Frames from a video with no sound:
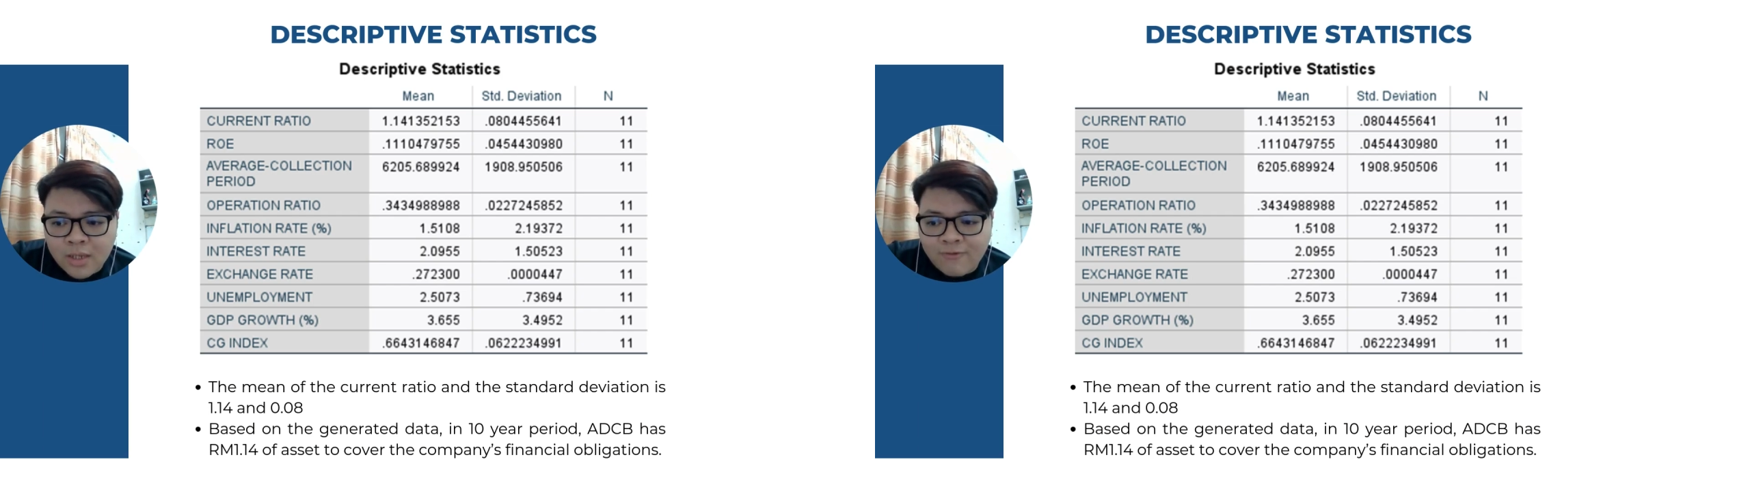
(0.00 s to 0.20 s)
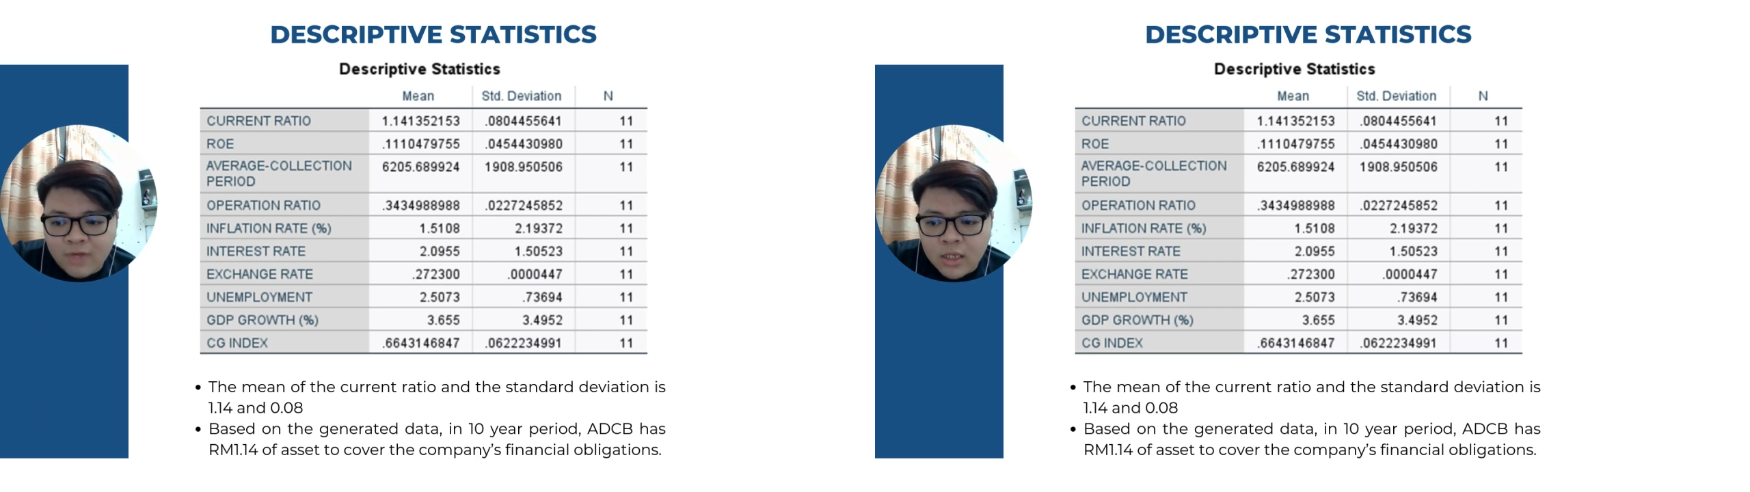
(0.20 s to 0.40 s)

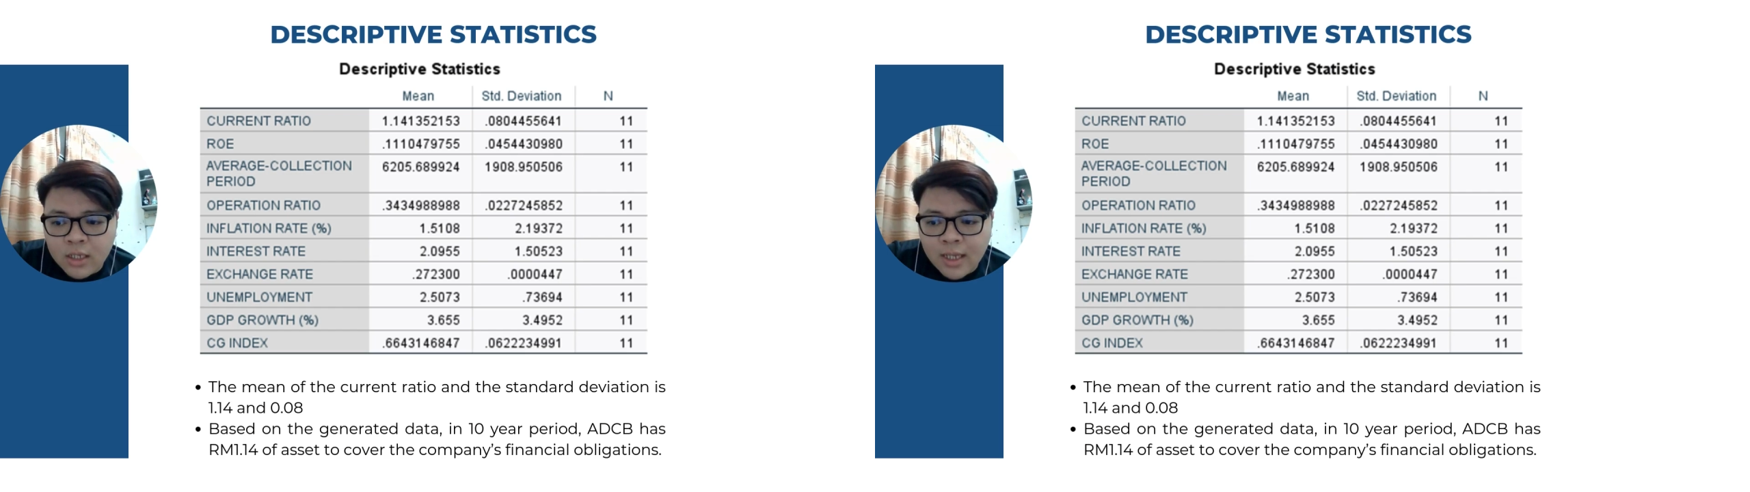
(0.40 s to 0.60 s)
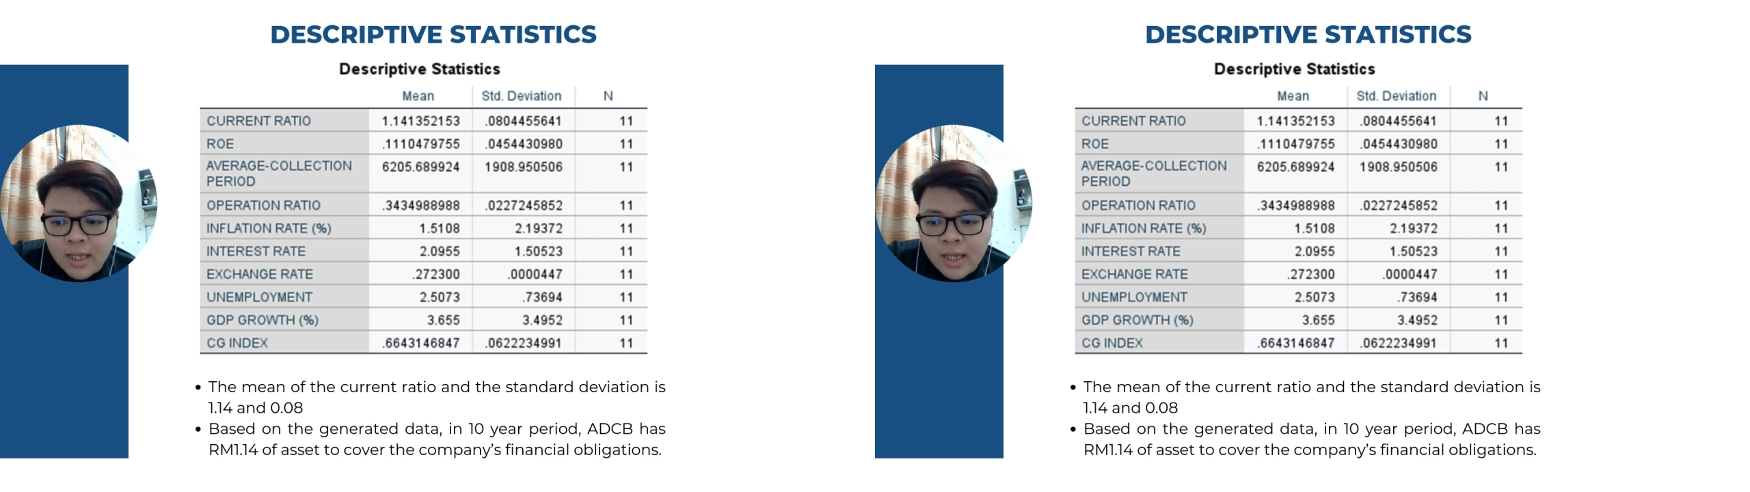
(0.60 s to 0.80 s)

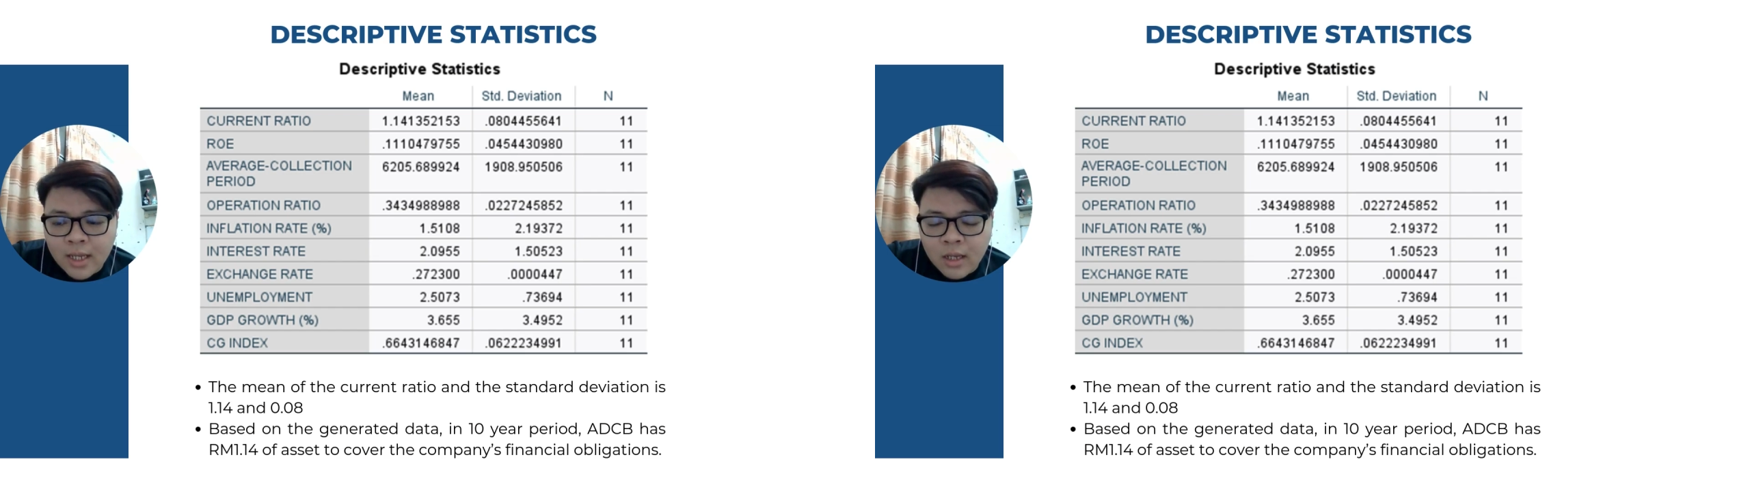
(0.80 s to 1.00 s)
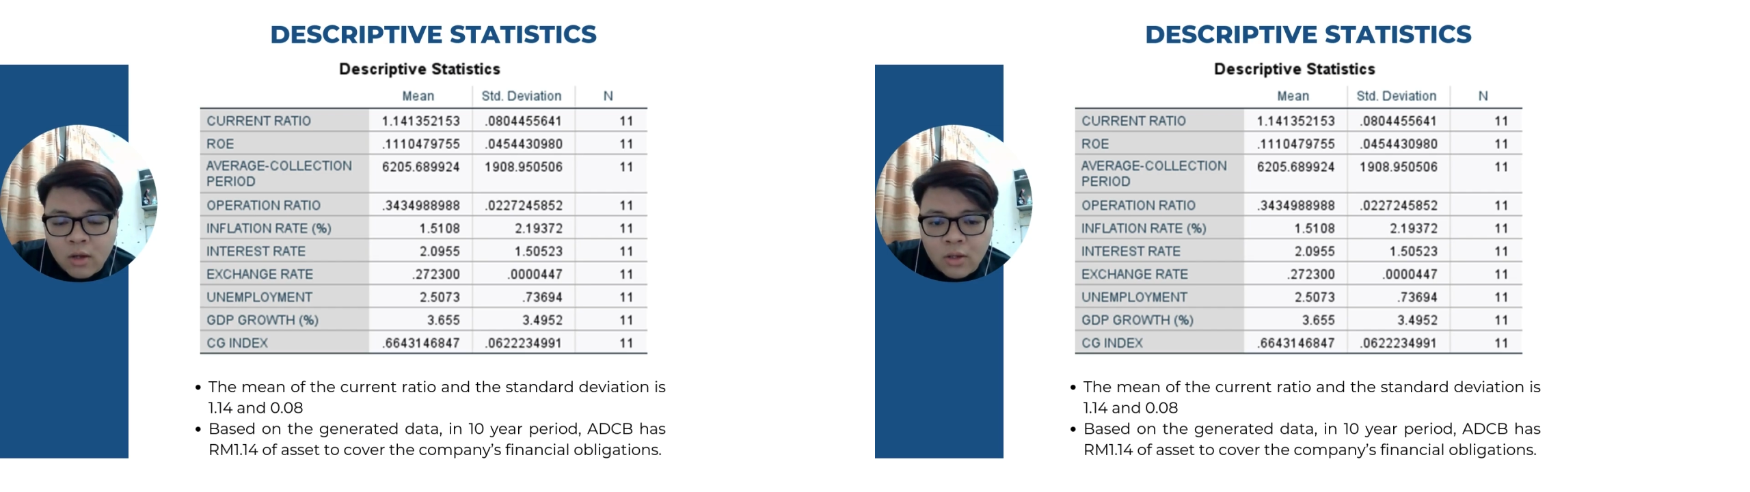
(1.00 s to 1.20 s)
efficiency
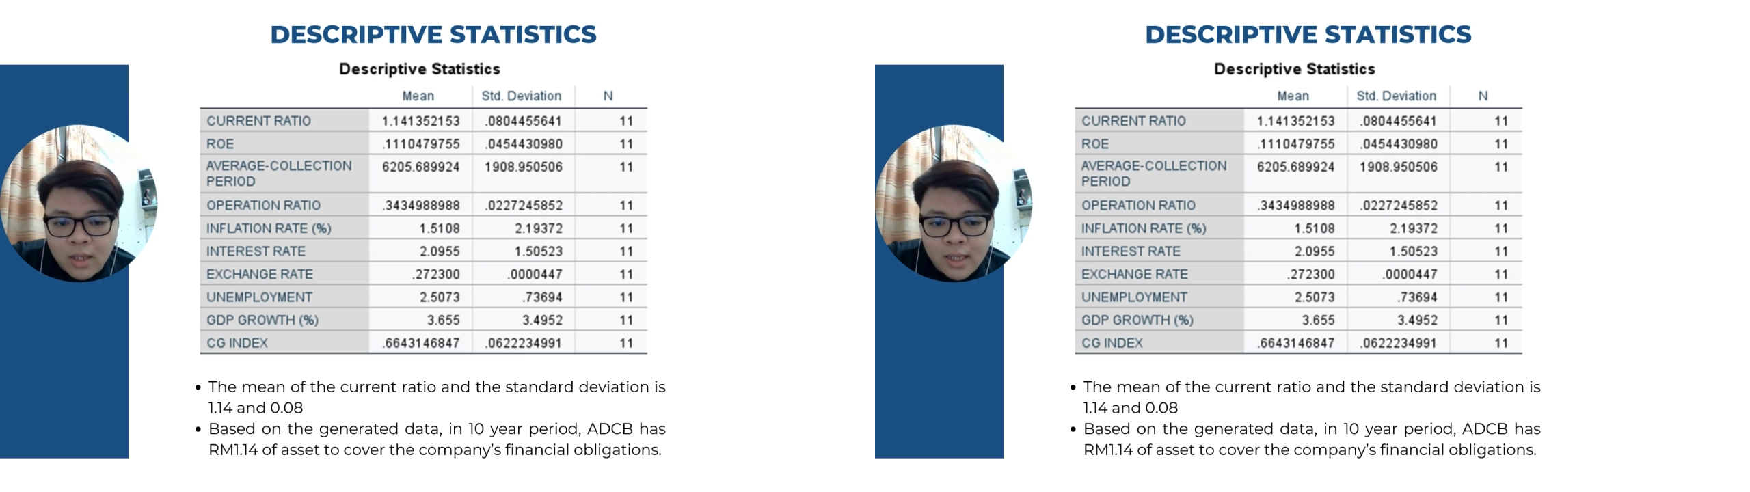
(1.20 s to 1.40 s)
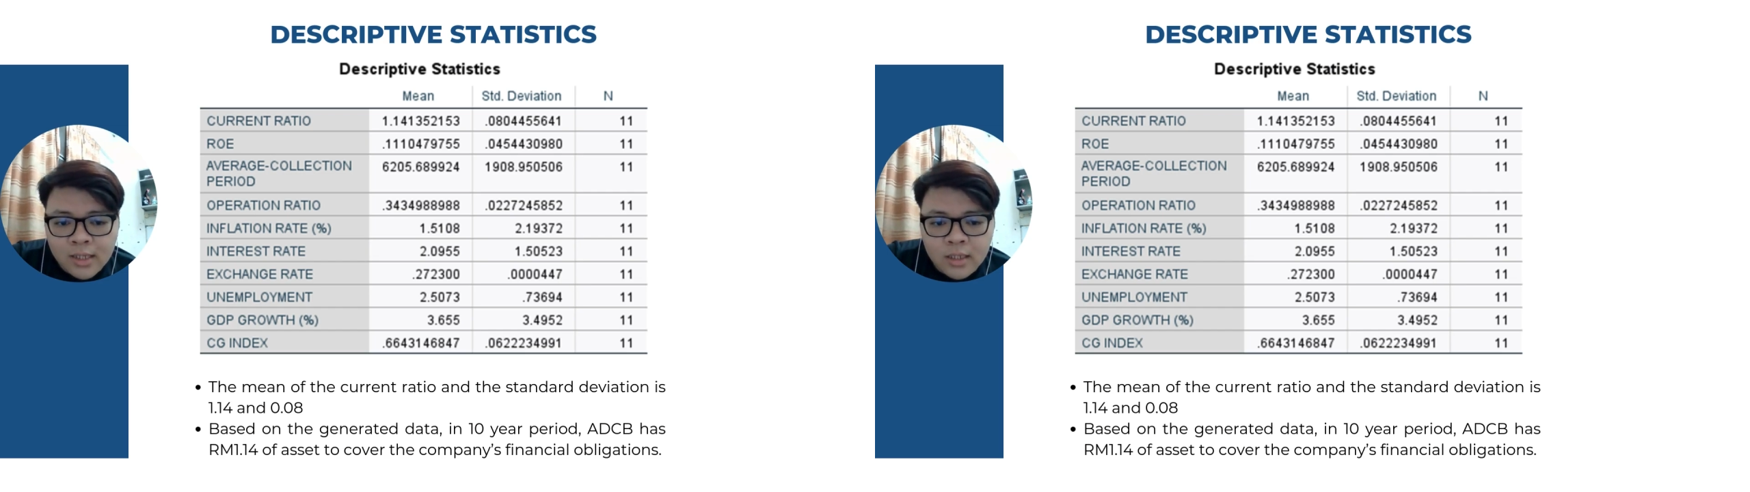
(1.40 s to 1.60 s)
is
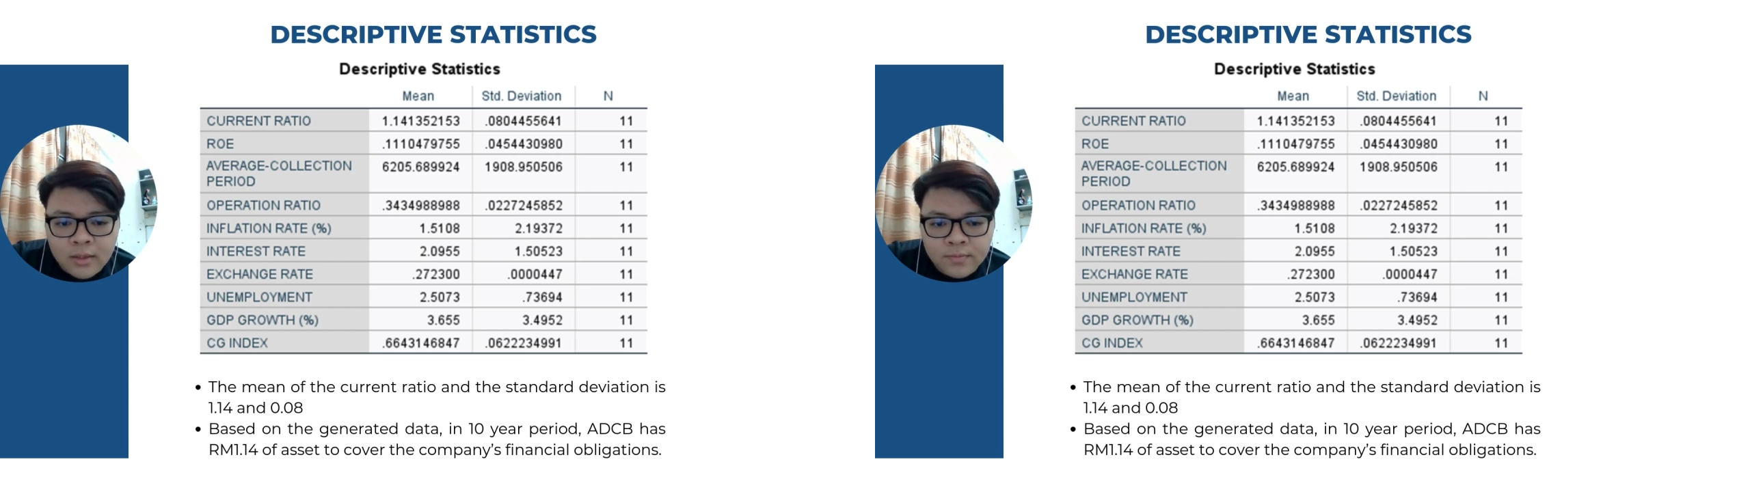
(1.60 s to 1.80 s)
considered.